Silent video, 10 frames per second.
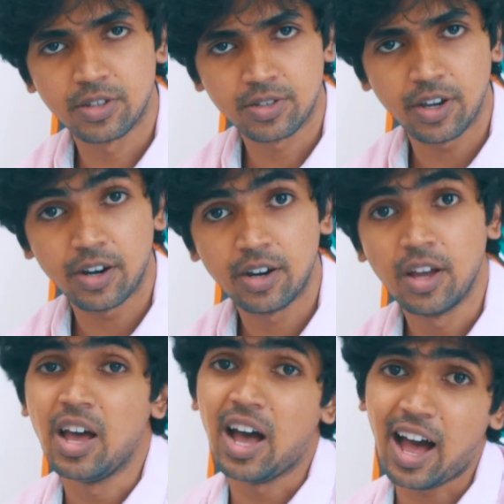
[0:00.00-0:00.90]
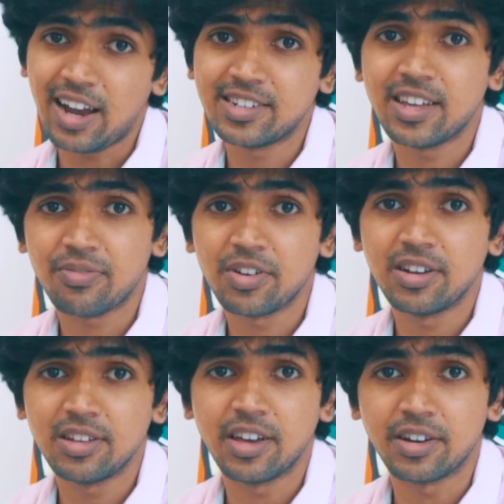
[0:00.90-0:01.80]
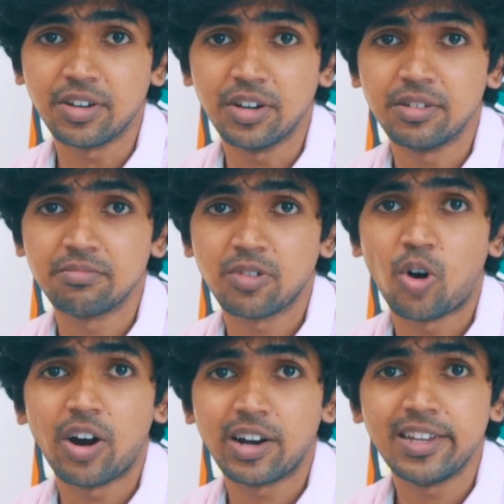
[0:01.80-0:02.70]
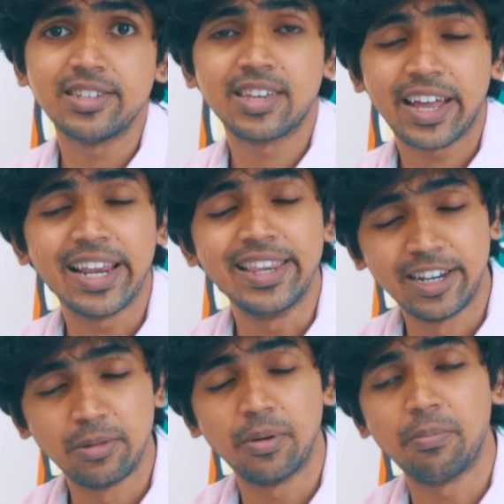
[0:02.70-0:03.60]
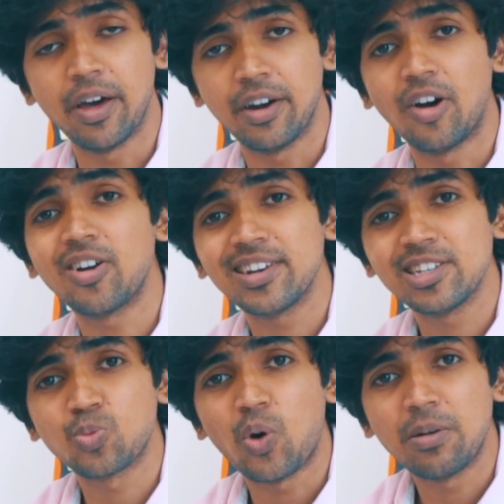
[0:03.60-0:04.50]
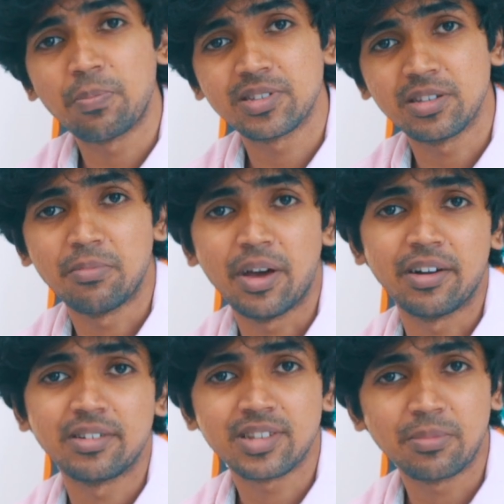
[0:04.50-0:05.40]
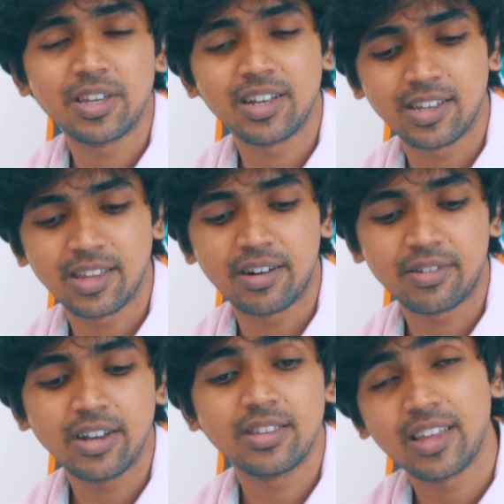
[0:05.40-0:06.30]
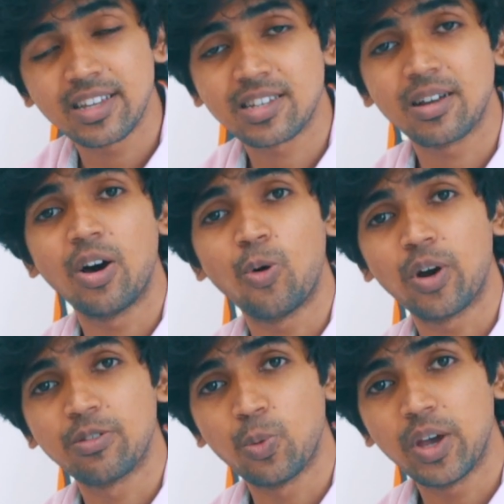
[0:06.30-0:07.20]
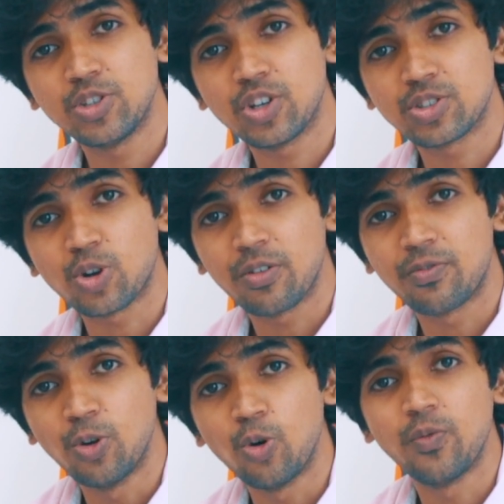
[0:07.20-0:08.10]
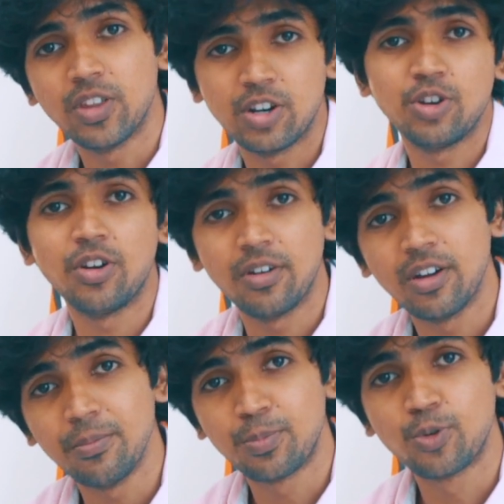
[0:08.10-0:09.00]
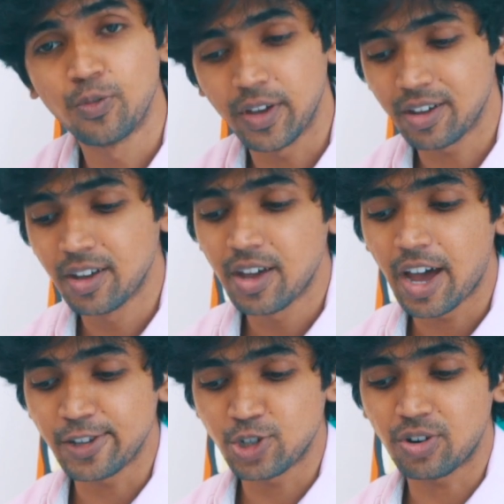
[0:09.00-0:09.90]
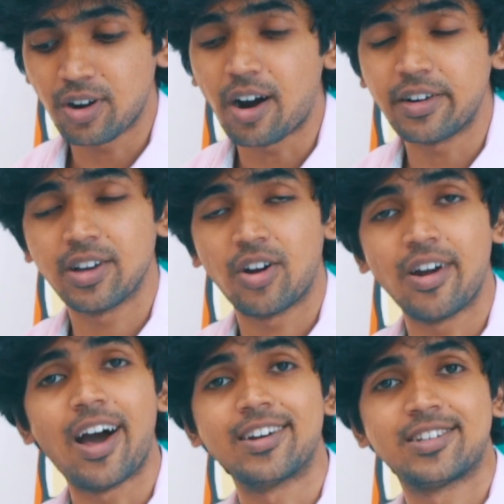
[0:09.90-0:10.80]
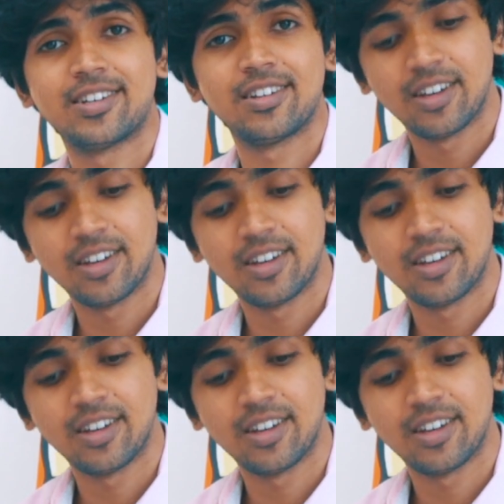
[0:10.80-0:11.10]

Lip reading: this year, I'll definitely get good, or at least get a little bit better, or at least 1% better, something like that, right? That's one of the ways you can sort of know whether you're improving at your art or not.